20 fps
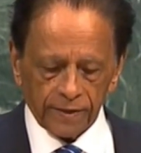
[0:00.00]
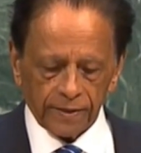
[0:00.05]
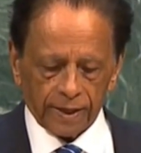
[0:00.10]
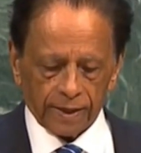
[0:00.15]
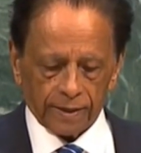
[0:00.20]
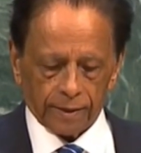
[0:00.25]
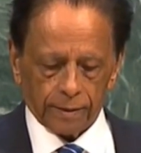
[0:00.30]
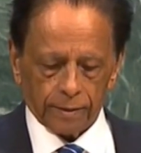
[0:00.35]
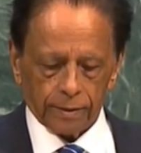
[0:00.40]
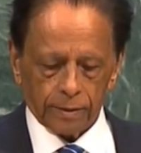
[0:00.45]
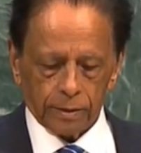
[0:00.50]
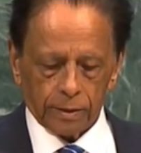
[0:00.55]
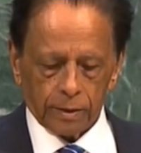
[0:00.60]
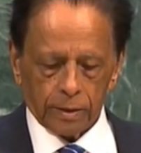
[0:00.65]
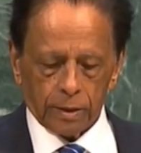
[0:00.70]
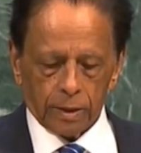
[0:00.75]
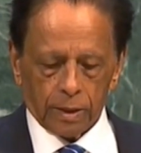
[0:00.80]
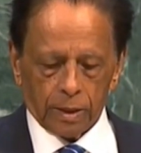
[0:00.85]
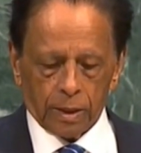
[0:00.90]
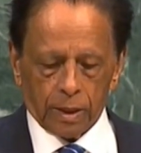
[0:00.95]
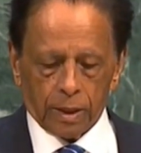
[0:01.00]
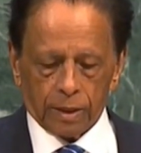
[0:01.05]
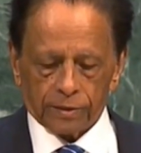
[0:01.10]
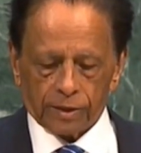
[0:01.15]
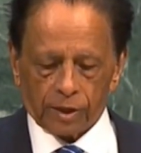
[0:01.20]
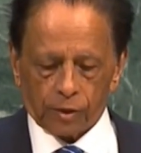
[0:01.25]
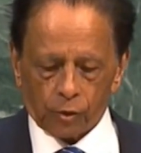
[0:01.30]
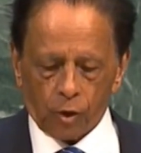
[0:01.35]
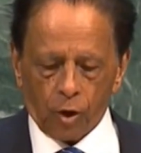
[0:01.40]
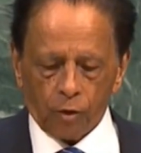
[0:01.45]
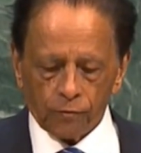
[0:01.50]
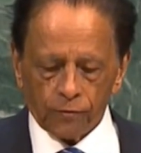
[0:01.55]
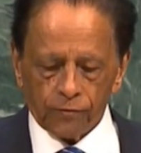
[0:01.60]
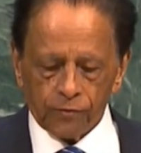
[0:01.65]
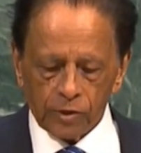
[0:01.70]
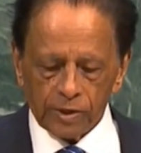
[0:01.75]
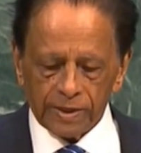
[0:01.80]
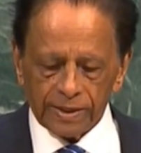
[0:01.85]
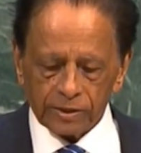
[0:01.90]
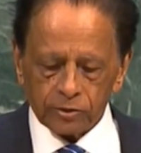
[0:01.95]
Further, the
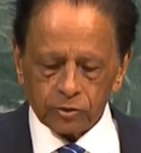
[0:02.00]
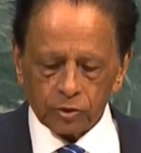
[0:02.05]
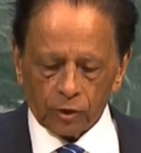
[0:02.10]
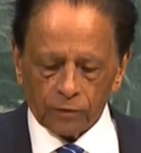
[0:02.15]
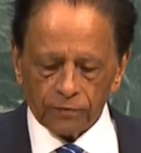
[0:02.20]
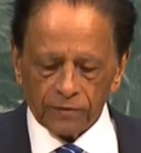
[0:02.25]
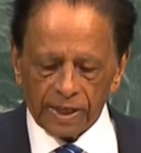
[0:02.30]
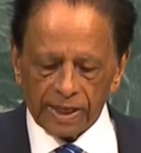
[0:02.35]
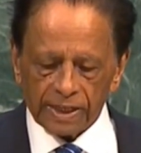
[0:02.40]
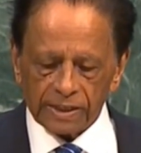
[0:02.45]
wrongfulness